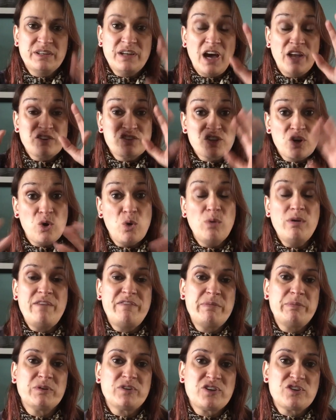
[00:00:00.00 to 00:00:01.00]
and call
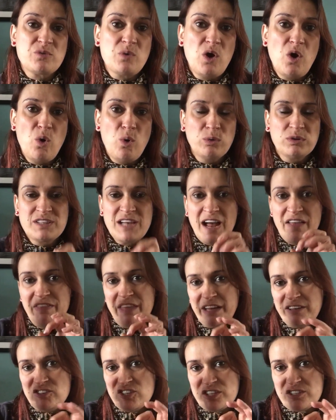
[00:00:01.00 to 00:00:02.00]
everybody to a halt, and
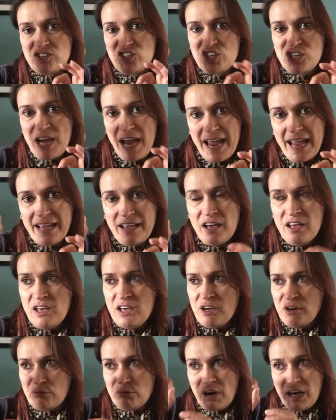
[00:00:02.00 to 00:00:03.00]
then just check,
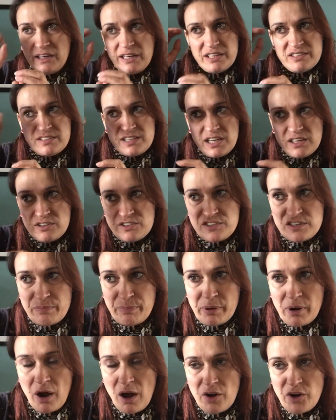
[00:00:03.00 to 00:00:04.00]
right, let's hear the
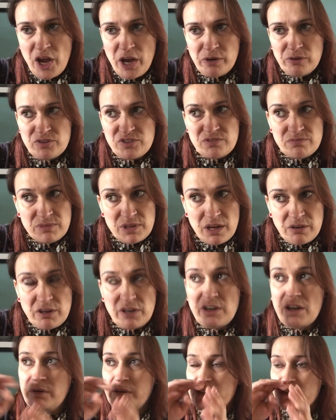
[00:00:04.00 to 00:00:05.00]
sopranos. No,
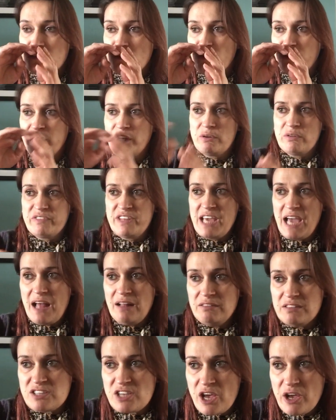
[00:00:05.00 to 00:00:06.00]
it's not you. The
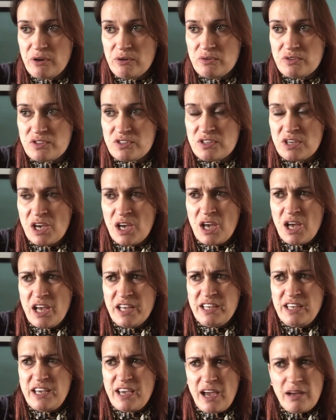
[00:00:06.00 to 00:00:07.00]
altos,
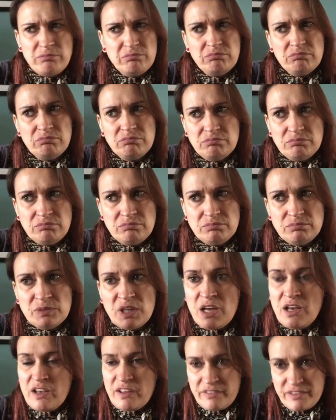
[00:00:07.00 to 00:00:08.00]
yeah,
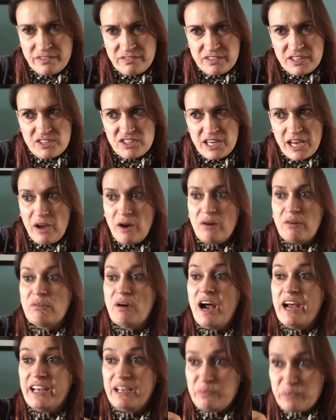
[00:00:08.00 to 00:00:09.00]
all
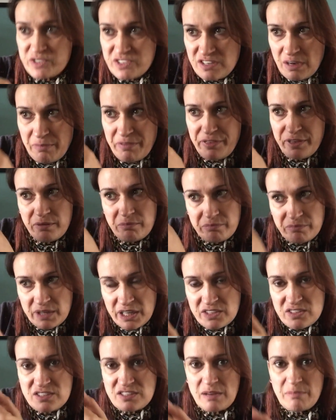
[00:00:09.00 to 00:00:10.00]
right, it's
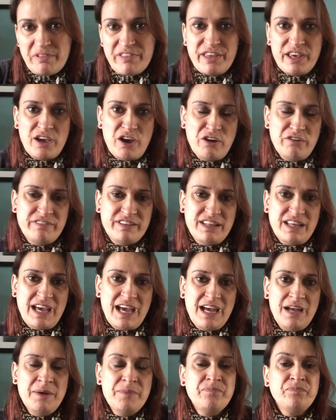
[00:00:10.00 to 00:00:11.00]
something over
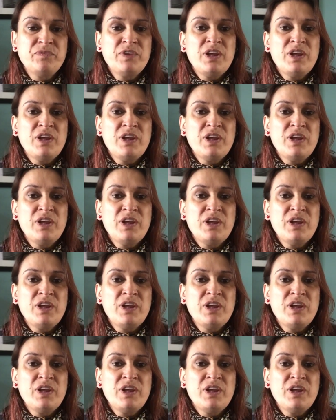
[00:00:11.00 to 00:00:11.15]
there.